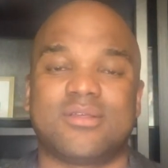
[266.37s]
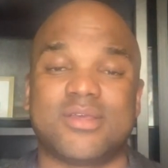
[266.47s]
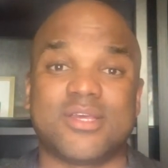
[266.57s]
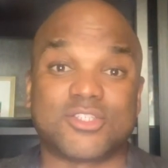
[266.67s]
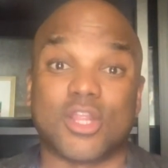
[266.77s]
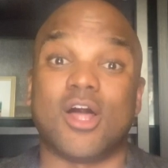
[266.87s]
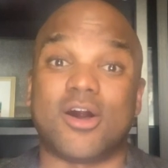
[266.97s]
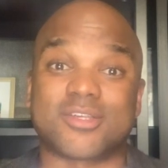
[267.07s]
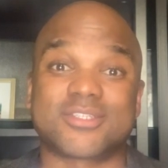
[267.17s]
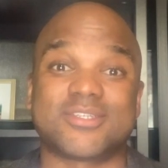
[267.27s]
his
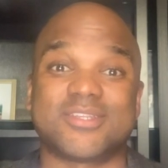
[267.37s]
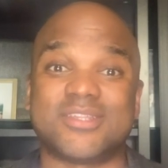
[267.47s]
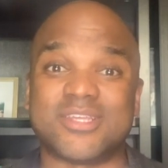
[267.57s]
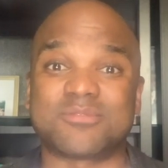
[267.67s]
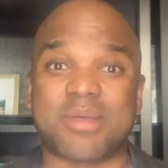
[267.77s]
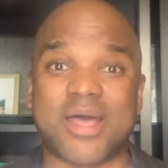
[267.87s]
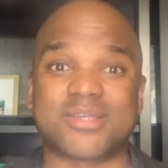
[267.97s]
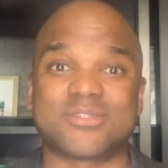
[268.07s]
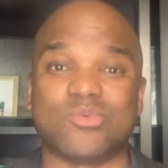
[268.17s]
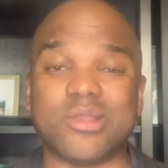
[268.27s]
loss this
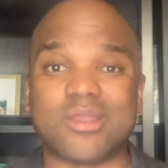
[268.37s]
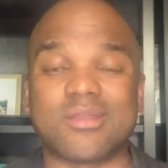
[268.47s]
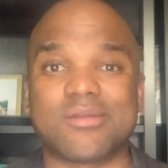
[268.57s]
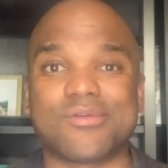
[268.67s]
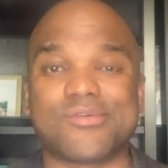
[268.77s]
past week.